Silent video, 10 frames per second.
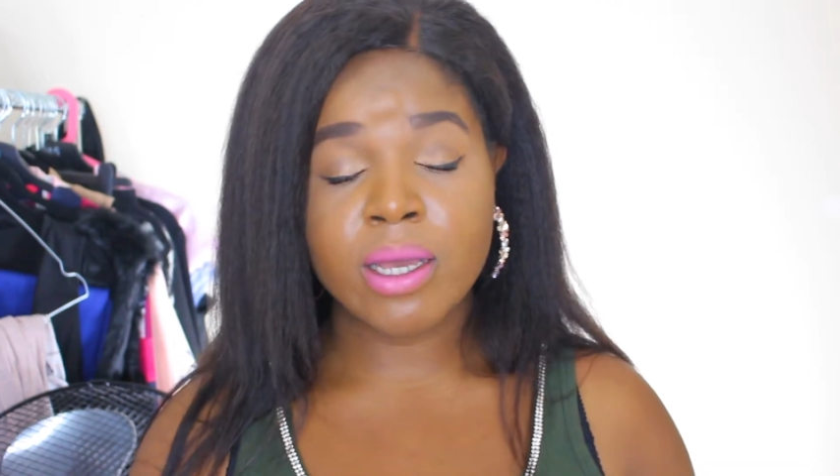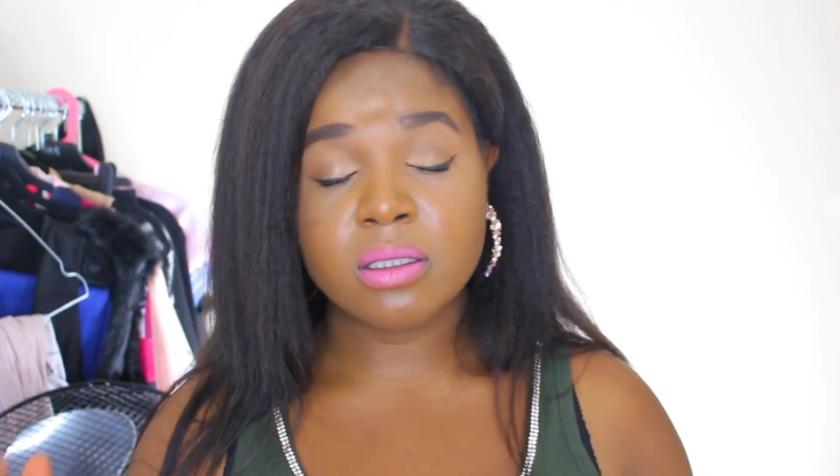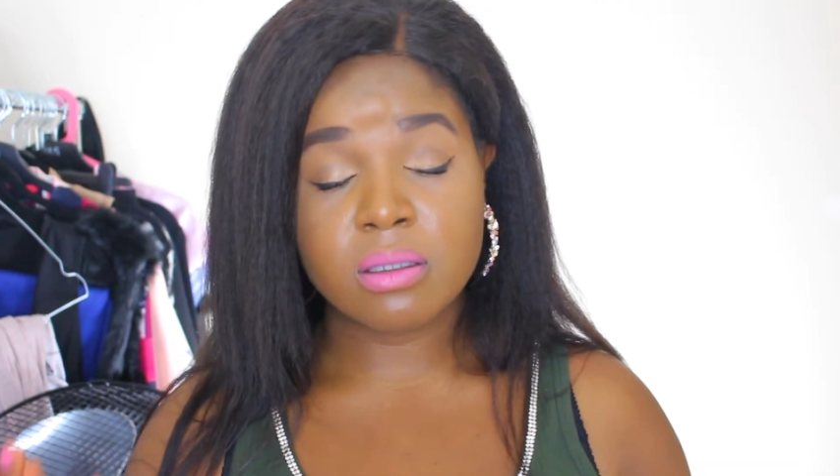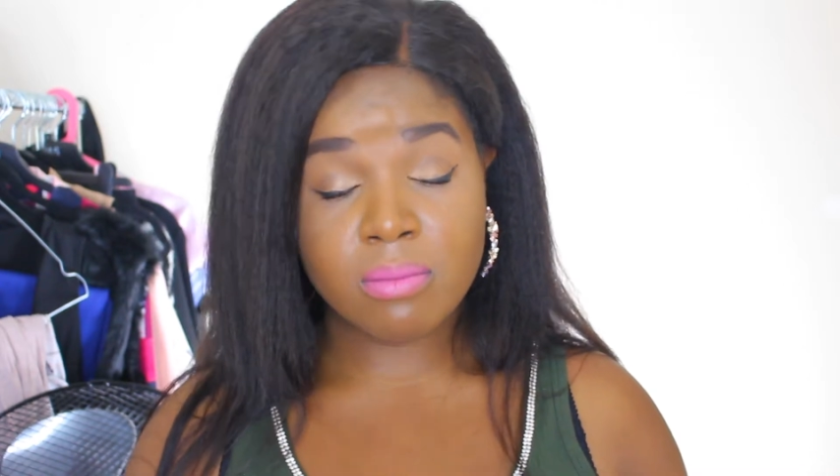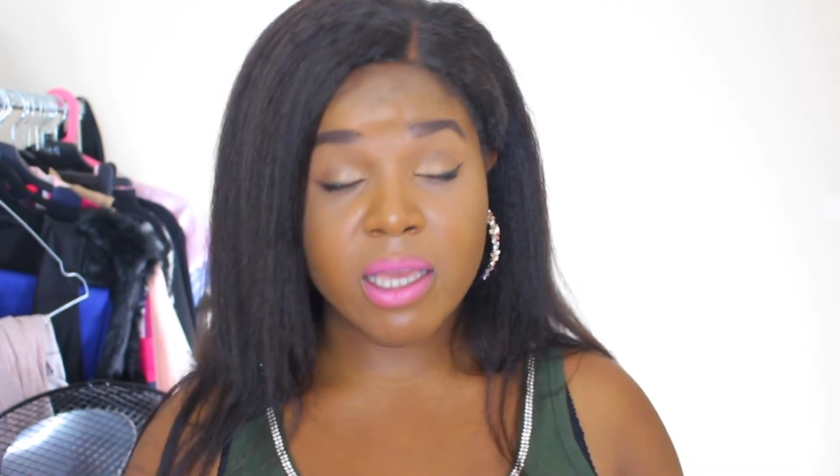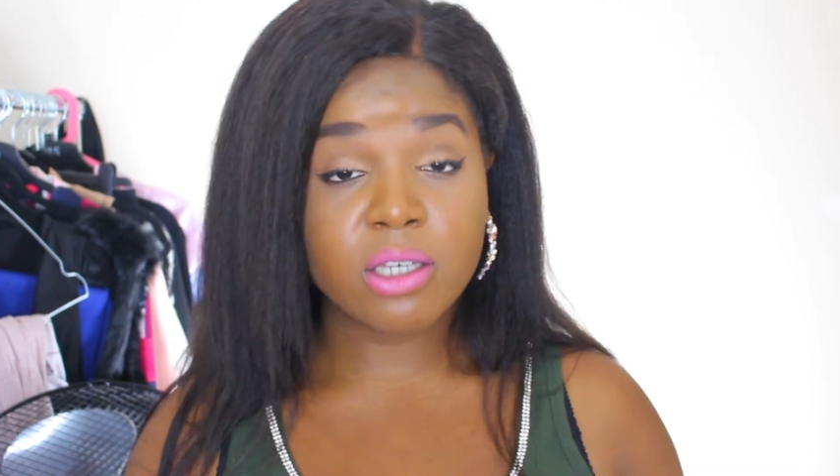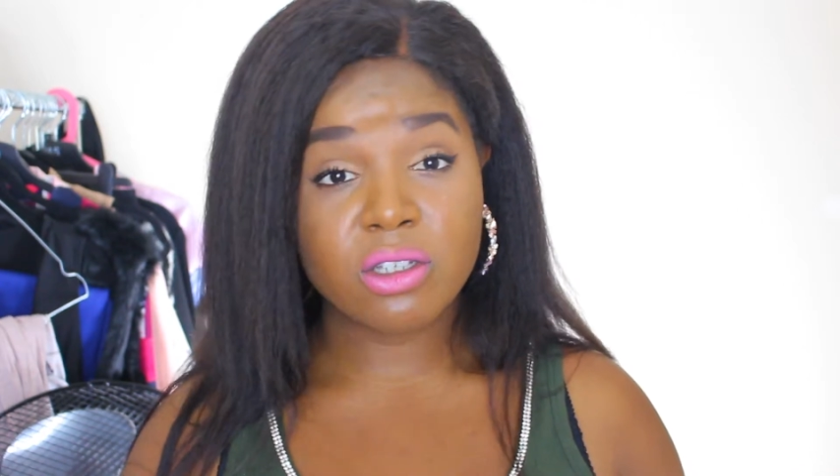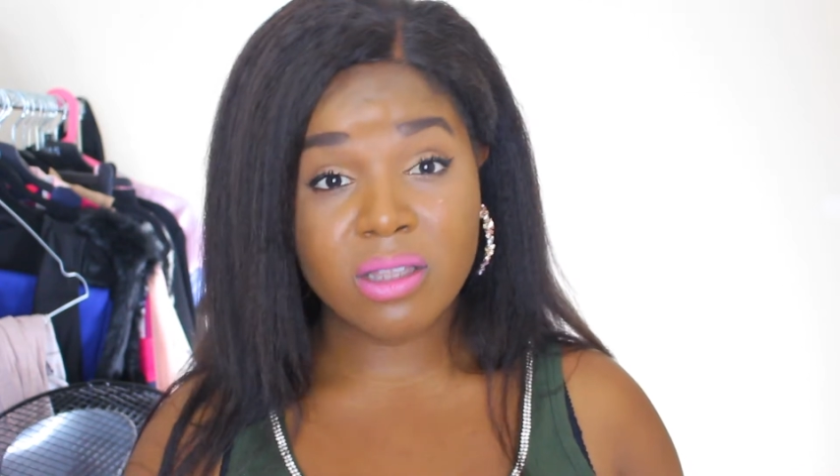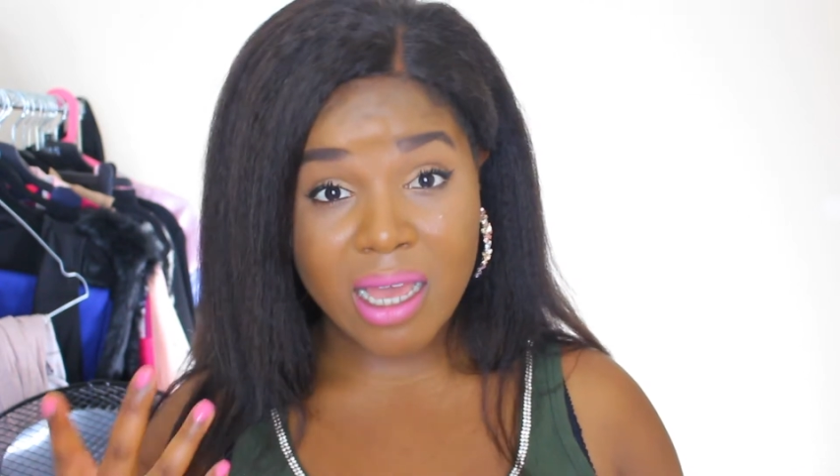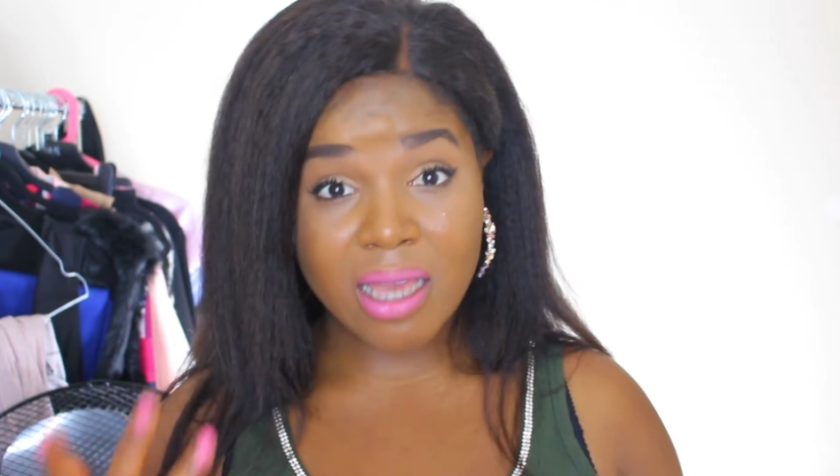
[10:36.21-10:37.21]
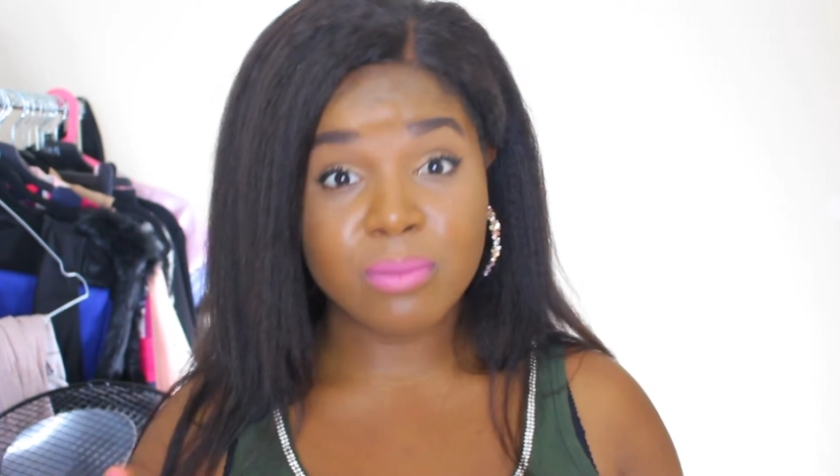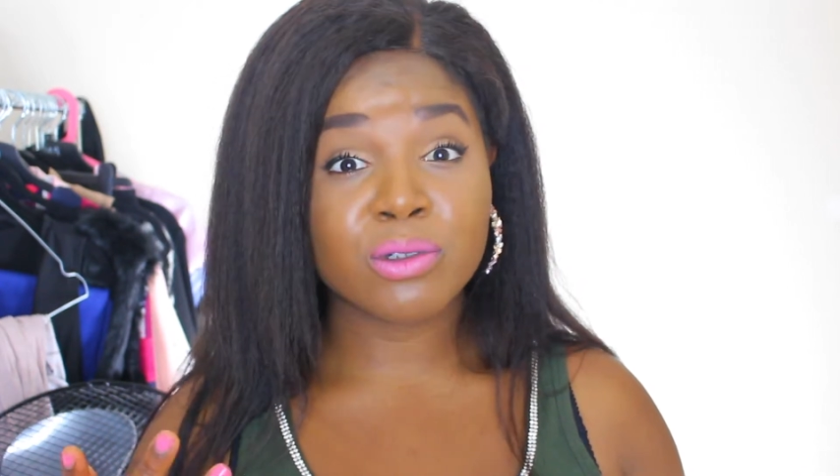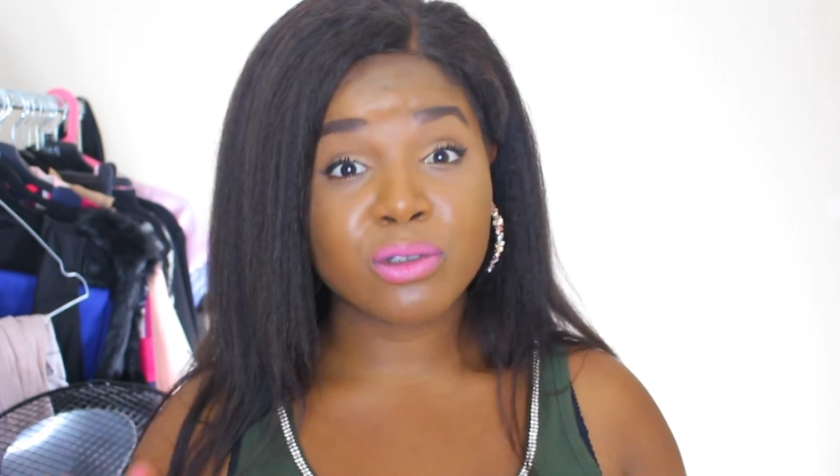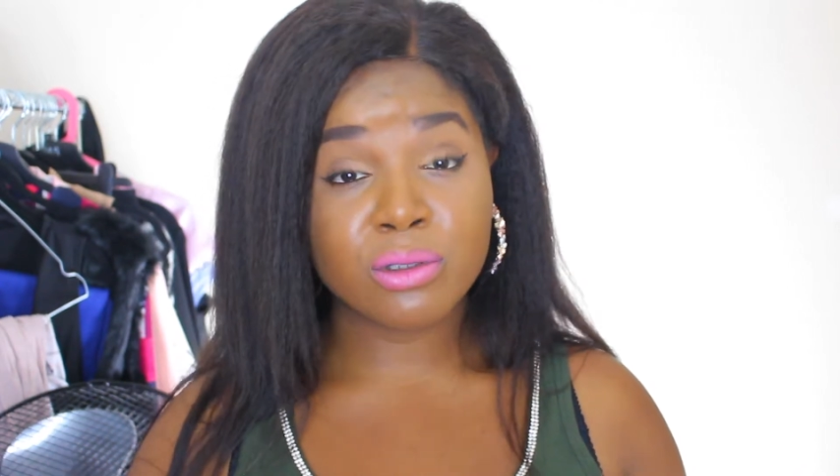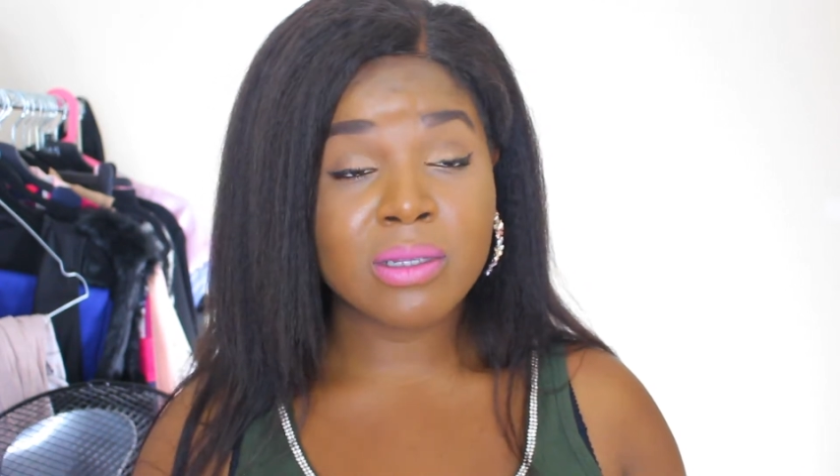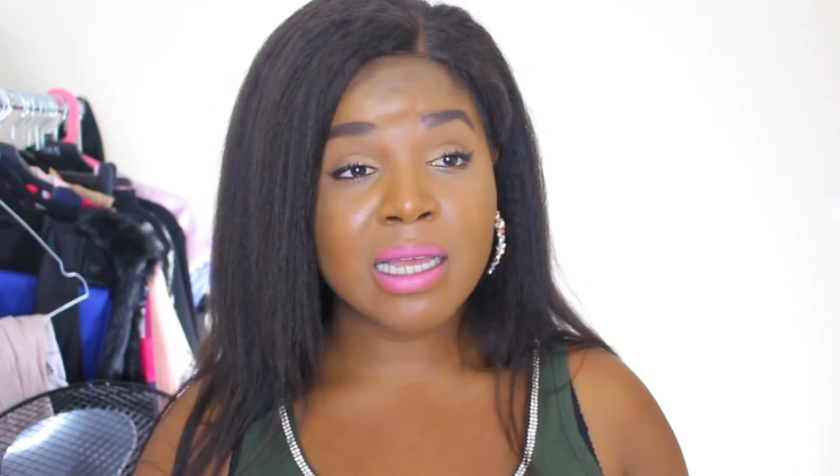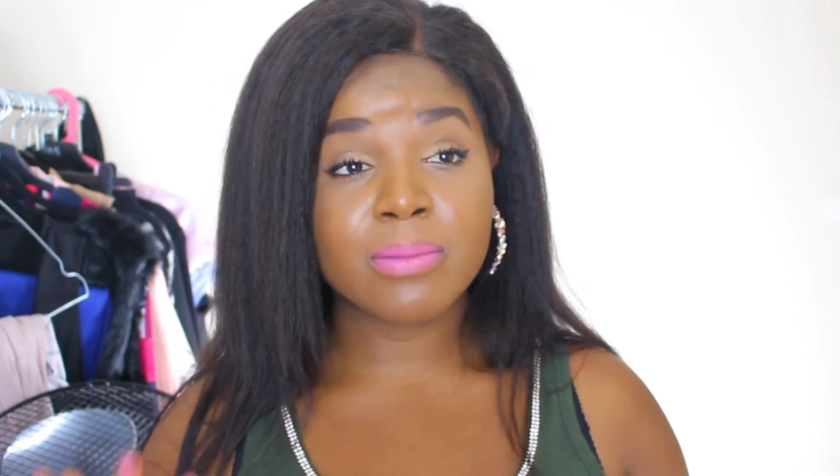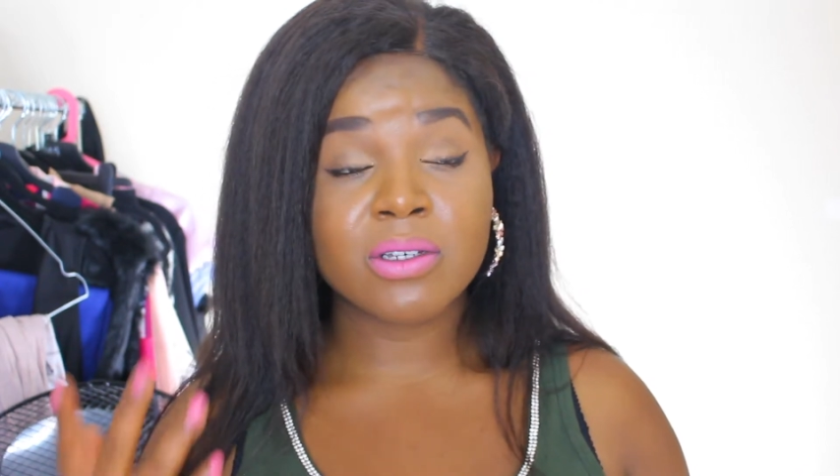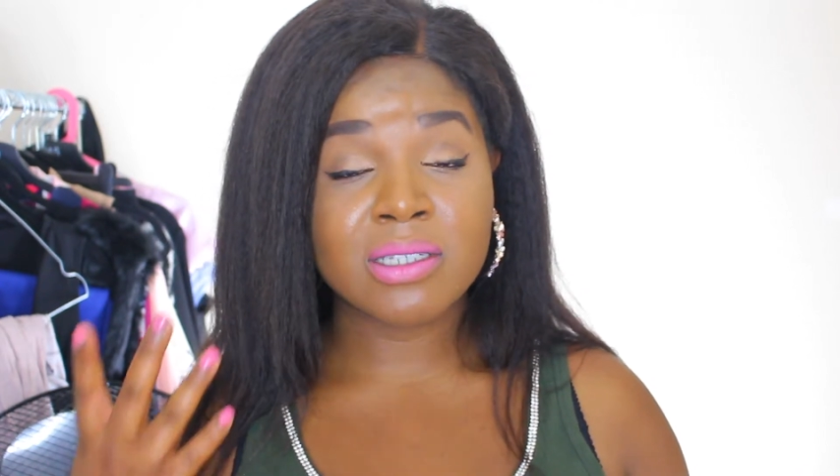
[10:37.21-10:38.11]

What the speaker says: and to make sure that I pursue that,